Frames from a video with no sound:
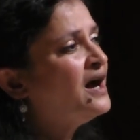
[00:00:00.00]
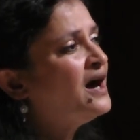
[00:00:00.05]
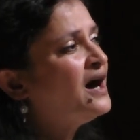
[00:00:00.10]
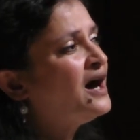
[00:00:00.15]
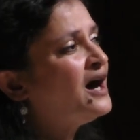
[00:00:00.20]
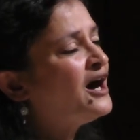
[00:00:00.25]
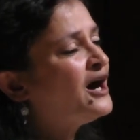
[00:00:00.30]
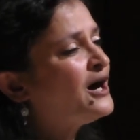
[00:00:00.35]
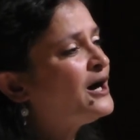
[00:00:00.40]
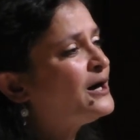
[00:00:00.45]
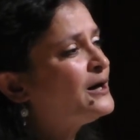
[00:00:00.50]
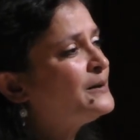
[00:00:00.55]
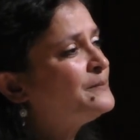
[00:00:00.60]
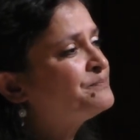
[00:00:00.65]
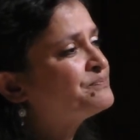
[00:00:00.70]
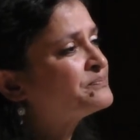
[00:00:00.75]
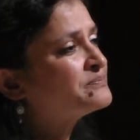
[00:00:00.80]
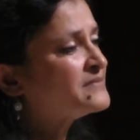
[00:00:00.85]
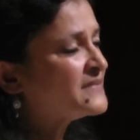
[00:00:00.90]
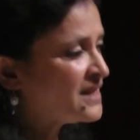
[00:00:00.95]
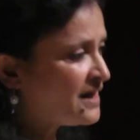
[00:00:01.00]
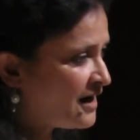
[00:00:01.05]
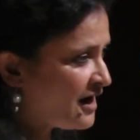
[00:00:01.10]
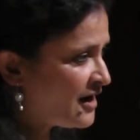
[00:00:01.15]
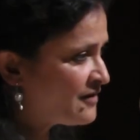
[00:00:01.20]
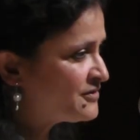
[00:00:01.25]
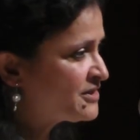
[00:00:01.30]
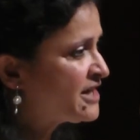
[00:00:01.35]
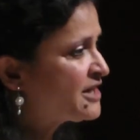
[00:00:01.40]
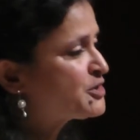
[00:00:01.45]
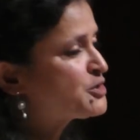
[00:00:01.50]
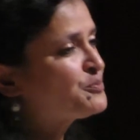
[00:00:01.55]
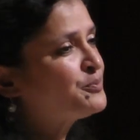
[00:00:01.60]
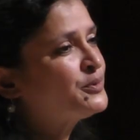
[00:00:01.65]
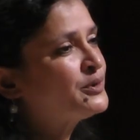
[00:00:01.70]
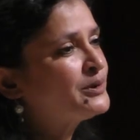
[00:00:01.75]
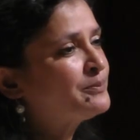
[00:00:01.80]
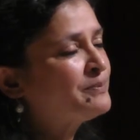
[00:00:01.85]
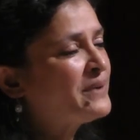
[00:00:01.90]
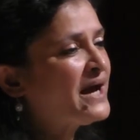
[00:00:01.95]
Harvard had to
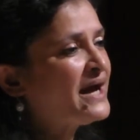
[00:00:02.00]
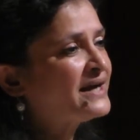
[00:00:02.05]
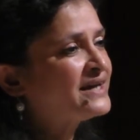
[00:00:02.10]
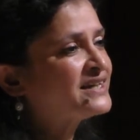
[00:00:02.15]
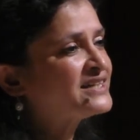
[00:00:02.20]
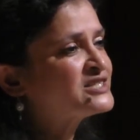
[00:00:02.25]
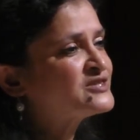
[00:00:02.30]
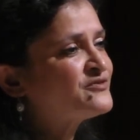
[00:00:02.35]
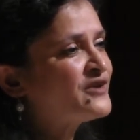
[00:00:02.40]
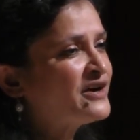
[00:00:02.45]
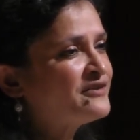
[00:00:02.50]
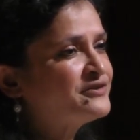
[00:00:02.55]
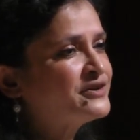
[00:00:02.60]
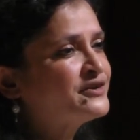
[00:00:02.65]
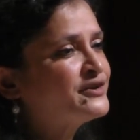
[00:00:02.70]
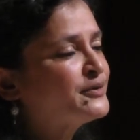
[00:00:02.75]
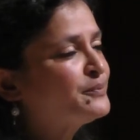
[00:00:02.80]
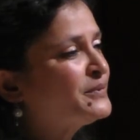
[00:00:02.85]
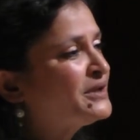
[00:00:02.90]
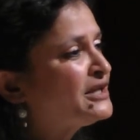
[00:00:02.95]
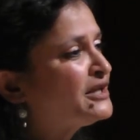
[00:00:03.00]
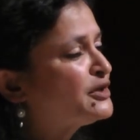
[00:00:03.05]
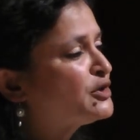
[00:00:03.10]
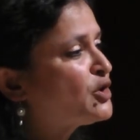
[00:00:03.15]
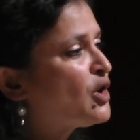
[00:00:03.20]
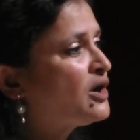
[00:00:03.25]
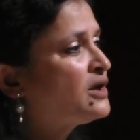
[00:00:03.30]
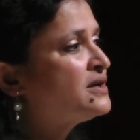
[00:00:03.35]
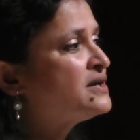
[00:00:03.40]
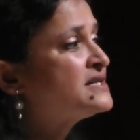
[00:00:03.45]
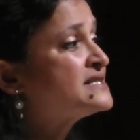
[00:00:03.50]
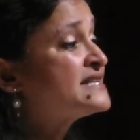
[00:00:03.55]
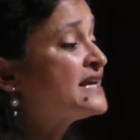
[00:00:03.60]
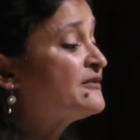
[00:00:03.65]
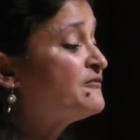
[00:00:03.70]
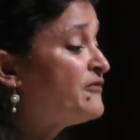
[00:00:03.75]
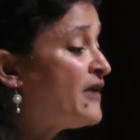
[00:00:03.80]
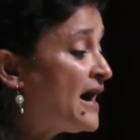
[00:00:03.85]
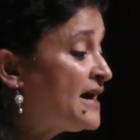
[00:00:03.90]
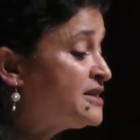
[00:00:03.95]
pull back its $500 million.
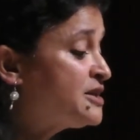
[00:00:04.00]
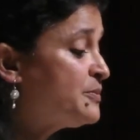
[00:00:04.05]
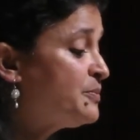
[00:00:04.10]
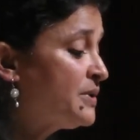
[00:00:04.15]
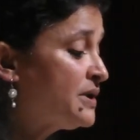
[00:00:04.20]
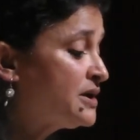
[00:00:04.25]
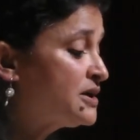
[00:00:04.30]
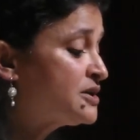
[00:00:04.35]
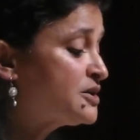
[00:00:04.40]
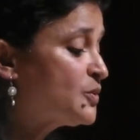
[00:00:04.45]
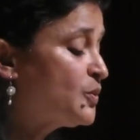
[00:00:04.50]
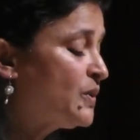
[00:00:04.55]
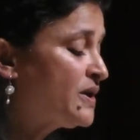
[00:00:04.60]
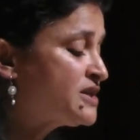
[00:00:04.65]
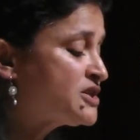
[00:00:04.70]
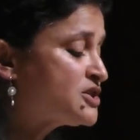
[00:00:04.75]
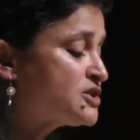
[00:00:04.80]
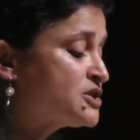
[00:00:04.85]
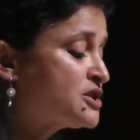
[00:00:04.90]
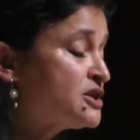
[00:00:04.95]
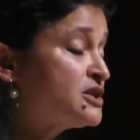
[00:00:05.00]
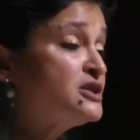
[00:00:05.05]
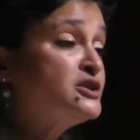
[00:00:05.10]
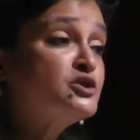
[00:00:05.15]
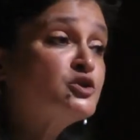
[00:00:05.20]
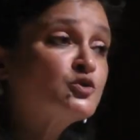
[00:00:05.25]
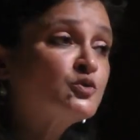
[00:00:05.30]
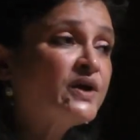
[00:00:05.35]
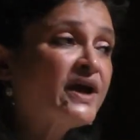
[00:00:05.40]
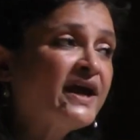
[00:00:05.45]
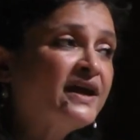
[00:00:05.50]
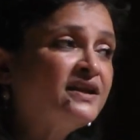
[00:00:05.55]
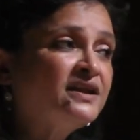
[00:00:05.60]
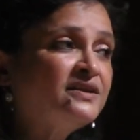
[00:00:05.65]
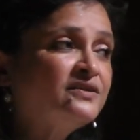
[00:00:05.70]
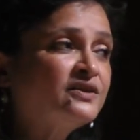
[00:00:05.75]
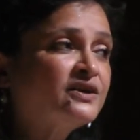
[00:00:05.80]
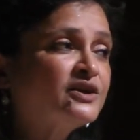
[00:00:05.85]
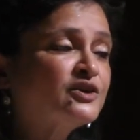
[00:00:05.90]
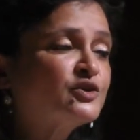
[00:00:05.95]
And Vanderbilt, which didn't do
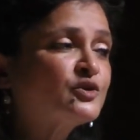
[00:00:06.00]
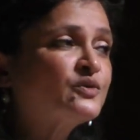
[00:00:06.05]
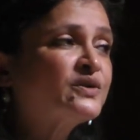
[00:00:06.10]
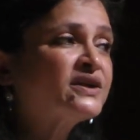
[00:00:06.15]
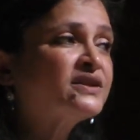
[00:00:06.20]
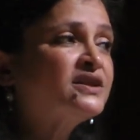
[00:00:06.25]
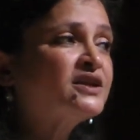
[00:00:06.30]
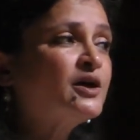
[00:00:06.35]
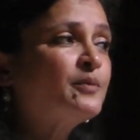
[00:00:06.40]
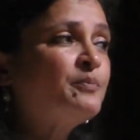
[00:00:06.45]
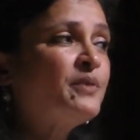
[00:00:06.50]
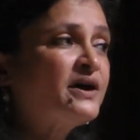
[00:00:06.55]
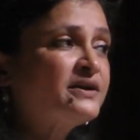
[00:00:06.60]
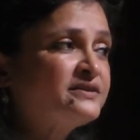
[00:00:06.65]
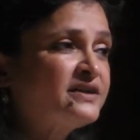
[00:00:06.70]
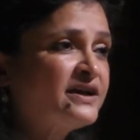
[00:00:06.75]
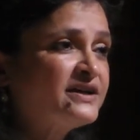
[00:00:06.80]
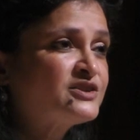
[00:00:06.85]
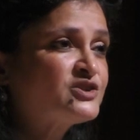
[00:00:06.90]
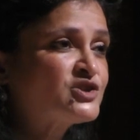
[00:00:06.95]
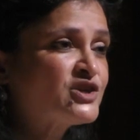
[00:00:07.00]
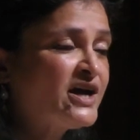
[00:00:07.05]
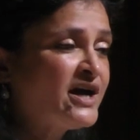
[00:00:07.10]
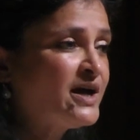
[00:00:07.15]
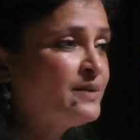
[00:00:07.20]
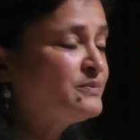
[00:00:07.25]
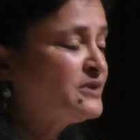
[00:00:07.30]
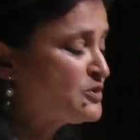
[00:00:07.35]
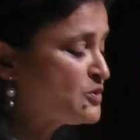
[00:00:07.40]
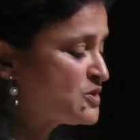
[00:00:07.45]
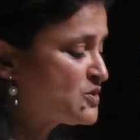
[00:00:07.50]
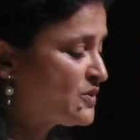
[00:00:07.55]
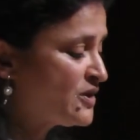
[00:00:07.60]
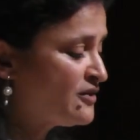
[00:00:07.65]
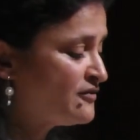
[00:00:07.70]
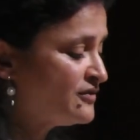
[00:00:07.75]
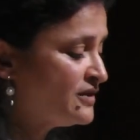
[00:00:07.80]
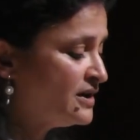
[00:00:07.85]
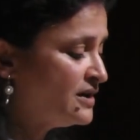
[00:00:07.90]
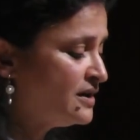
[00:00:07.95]
anything during the apartheid time, it was one
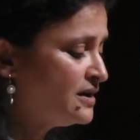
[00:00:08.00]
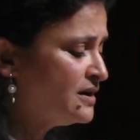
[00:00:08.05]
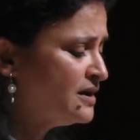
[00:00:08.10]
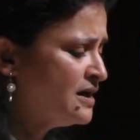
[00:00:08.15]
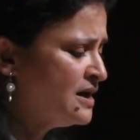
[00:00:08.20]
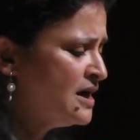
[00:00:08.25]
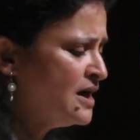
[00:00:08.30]
of the